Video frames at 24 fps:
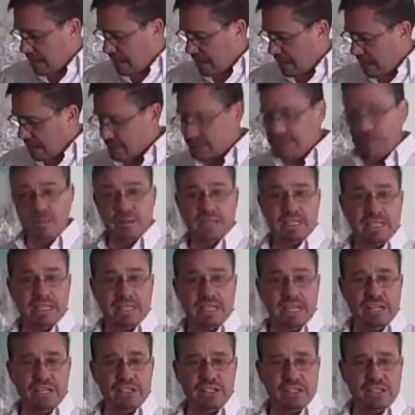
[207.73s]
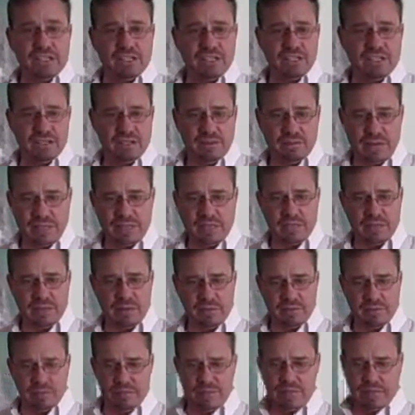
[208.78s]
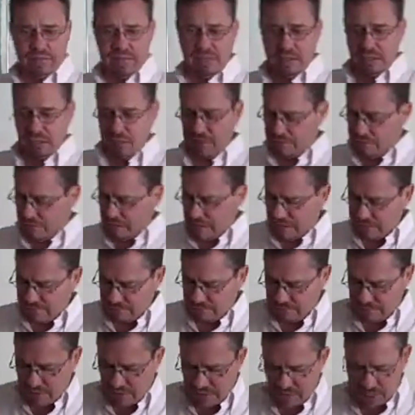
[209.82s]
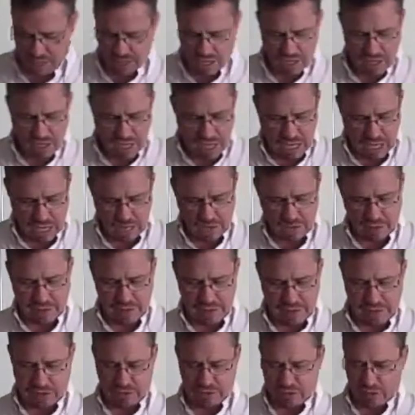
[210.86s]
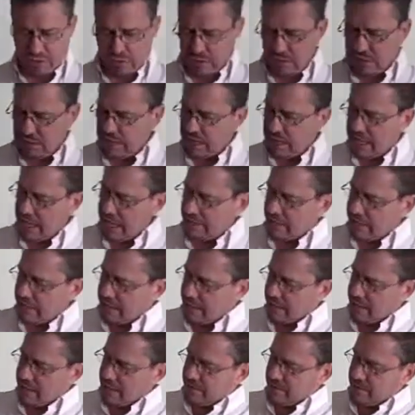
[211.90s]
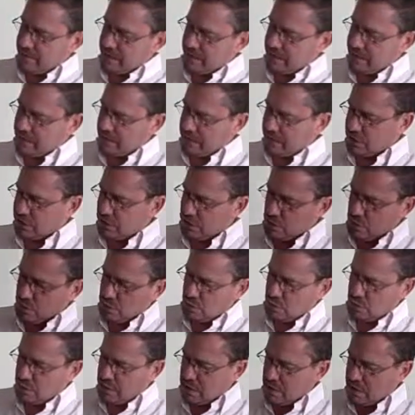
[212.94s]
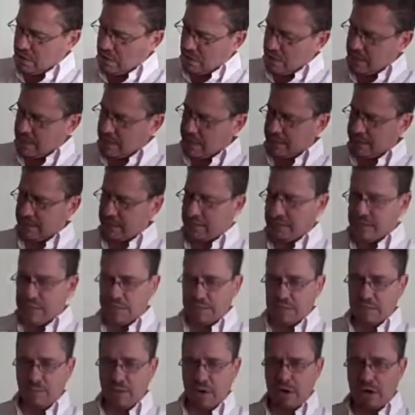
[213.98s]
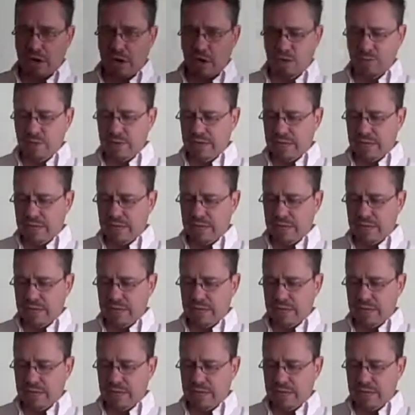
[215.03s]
That's the presentation. Make it a little bit fun, a little theatrical, and then again, the kids get to take this part home.